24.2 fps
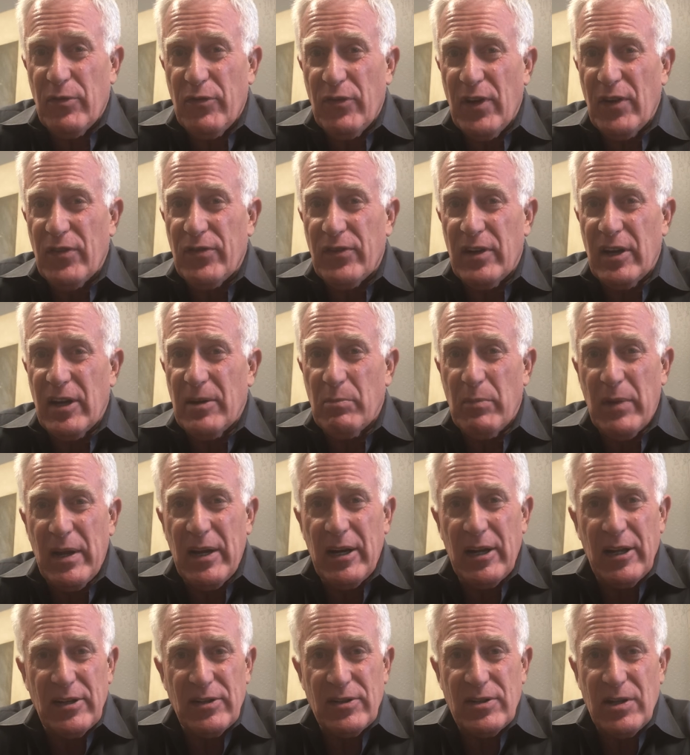15
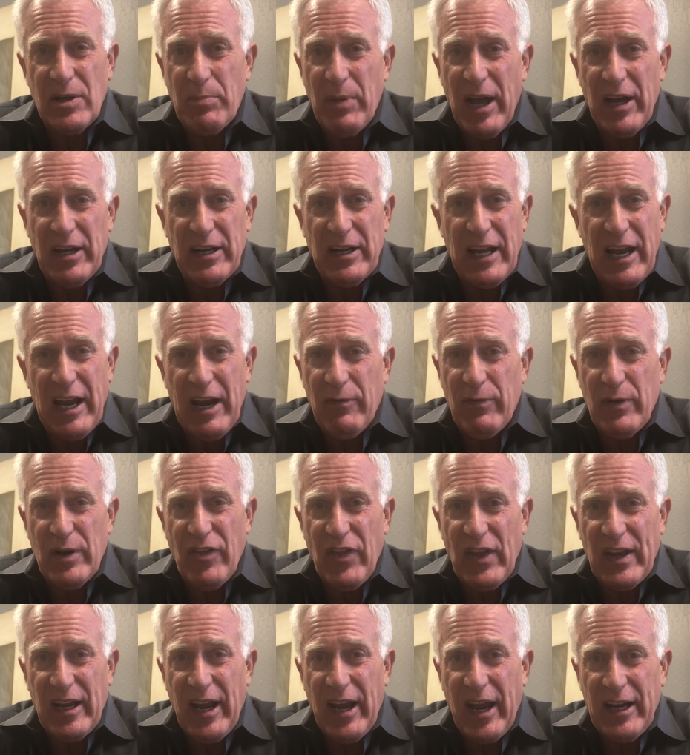minutes about
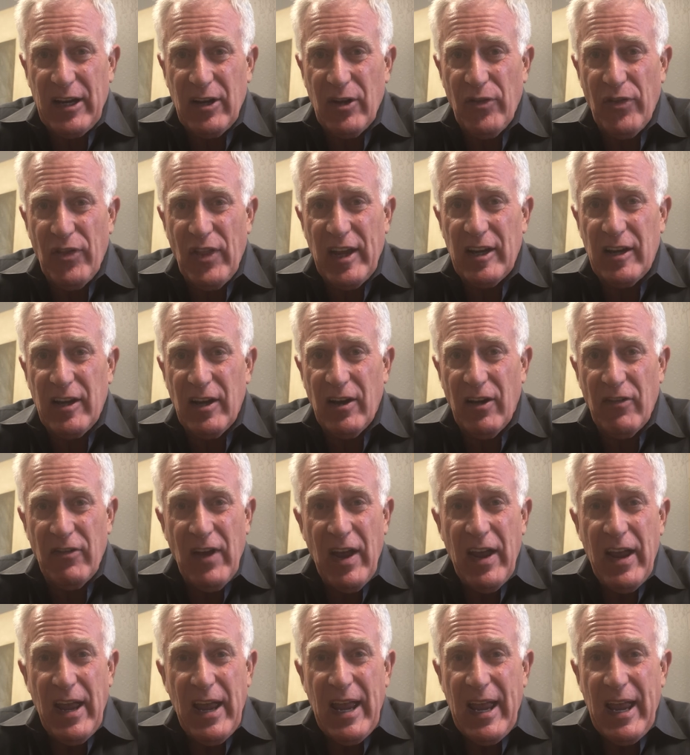everything I could think of.